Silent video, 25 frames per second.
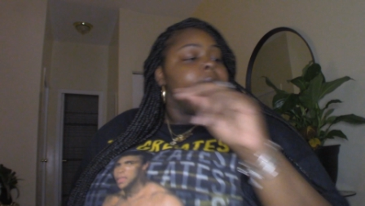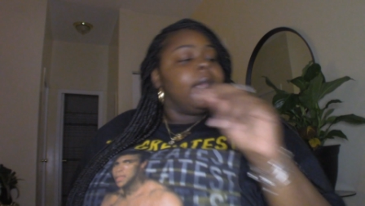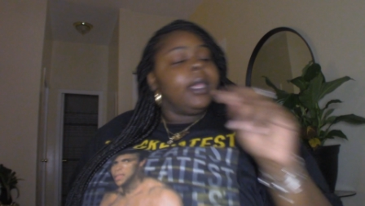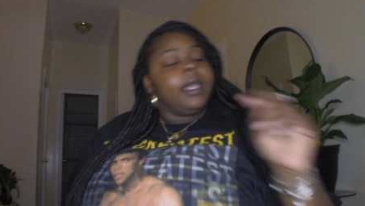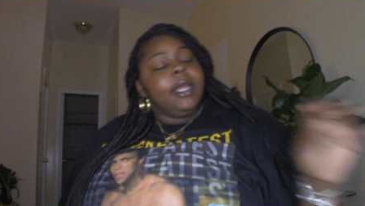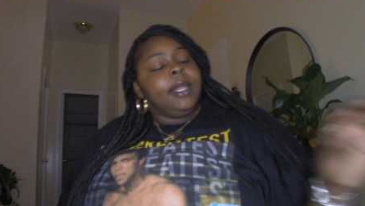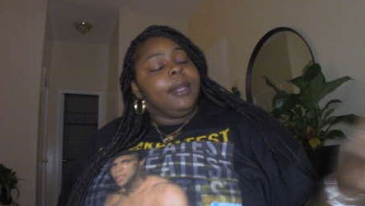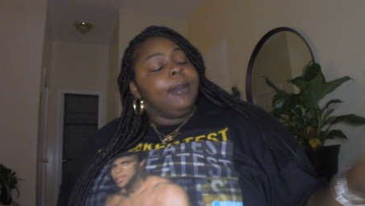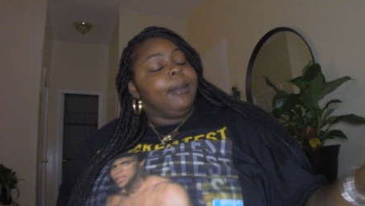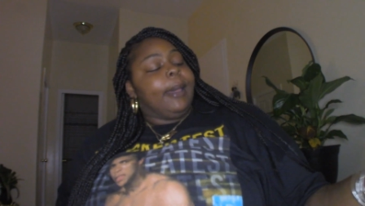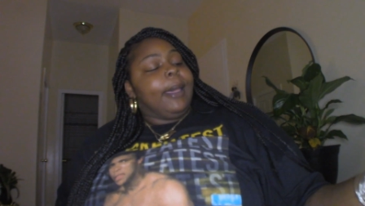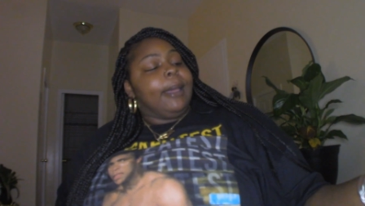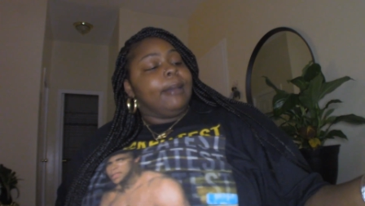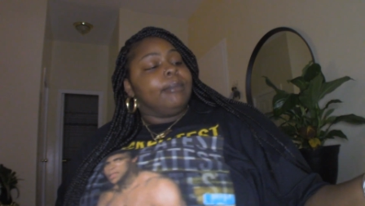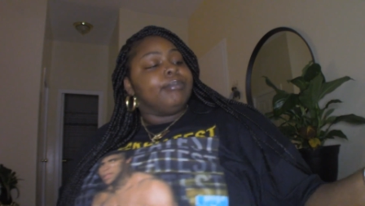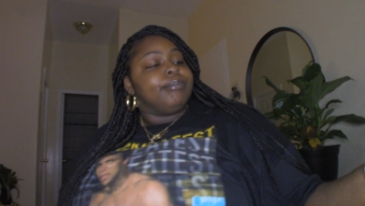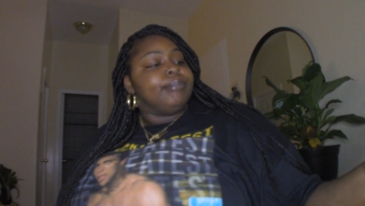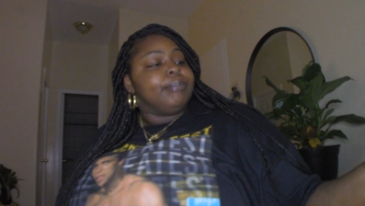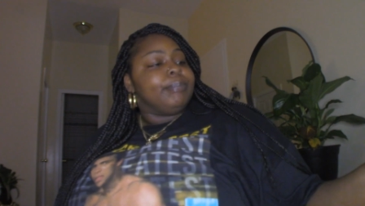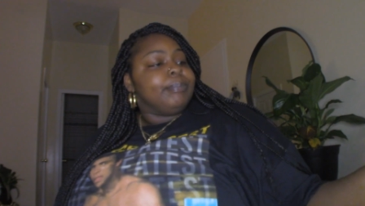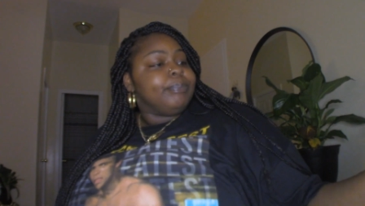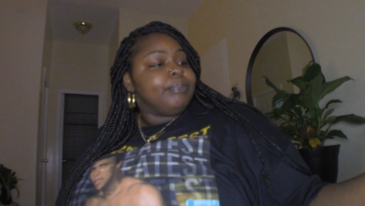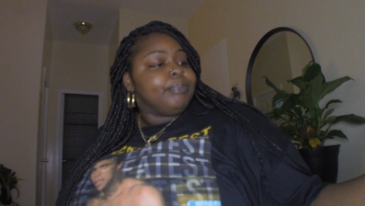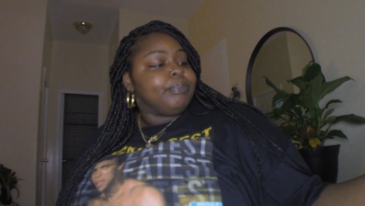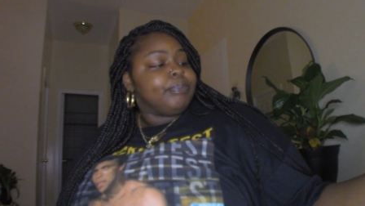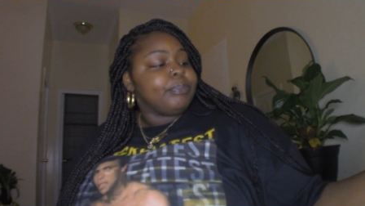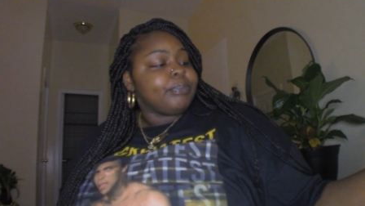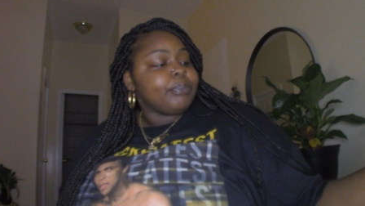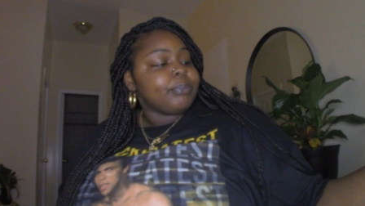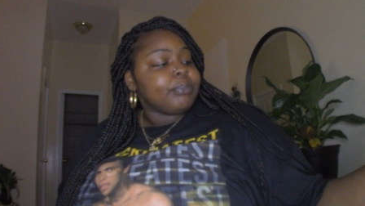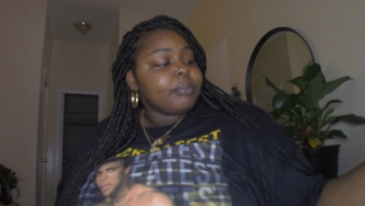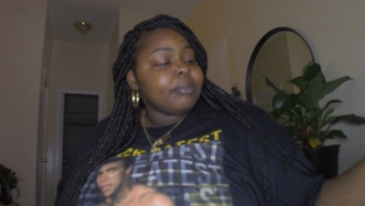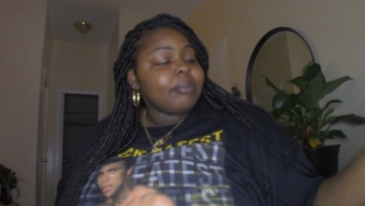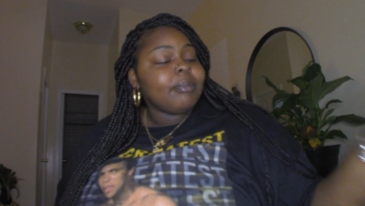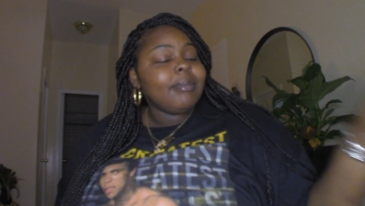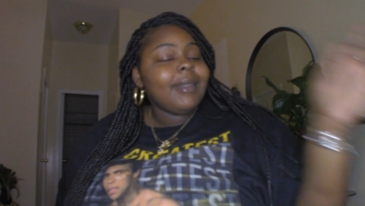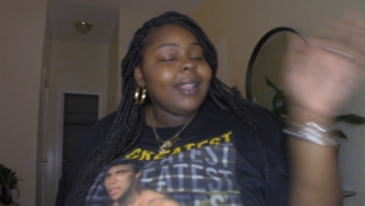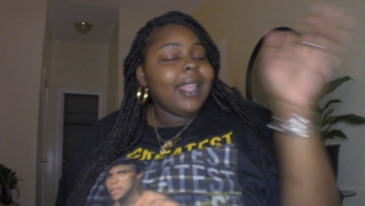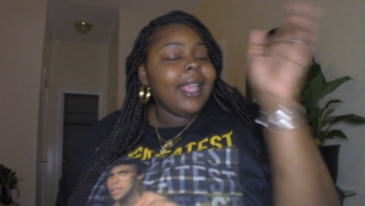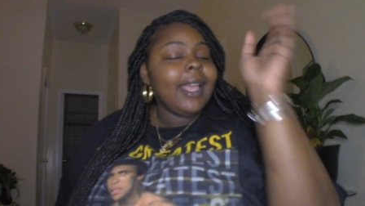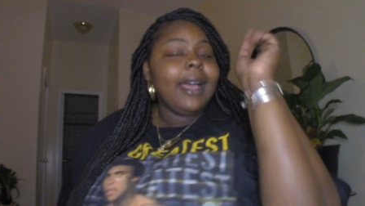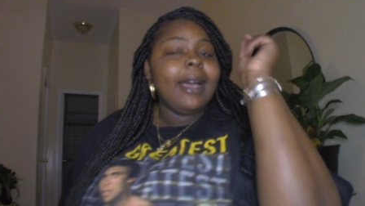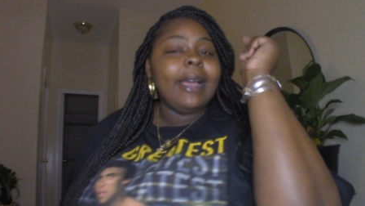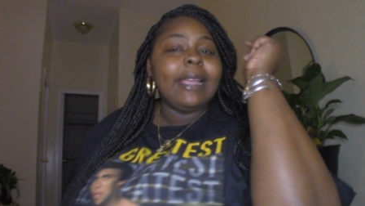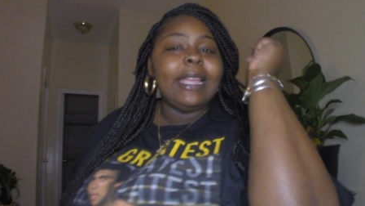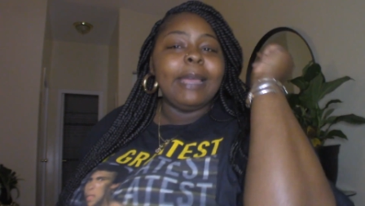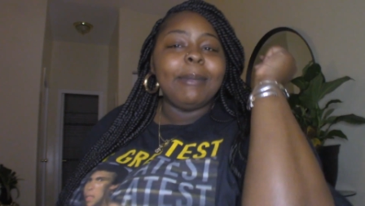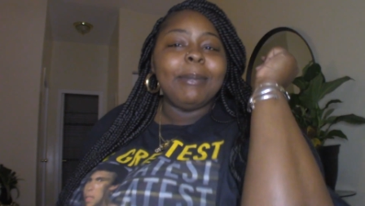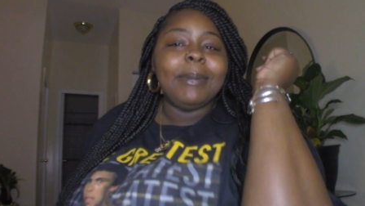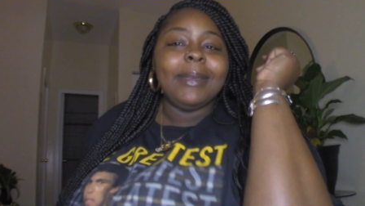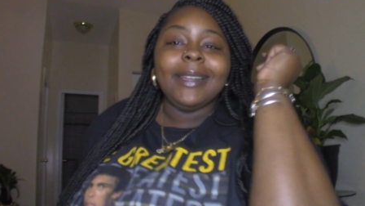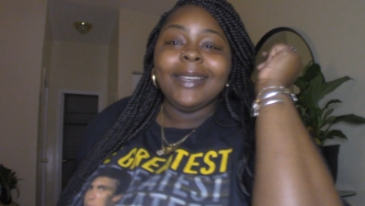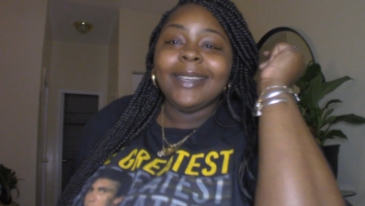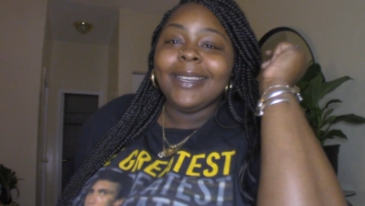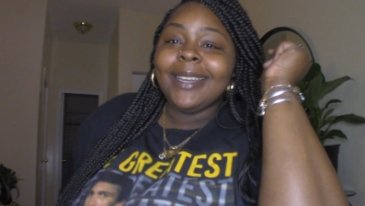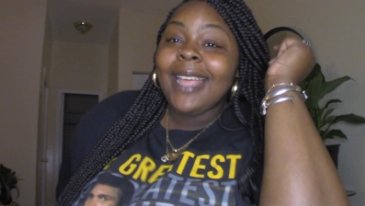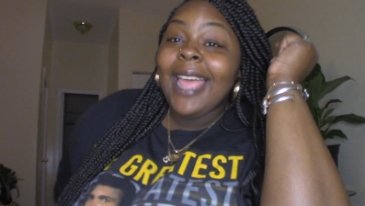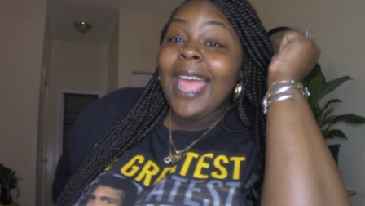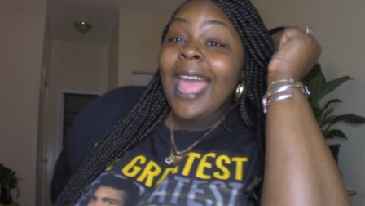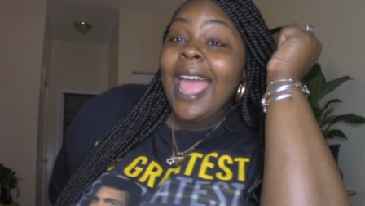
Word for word: Anyway, how y'all been?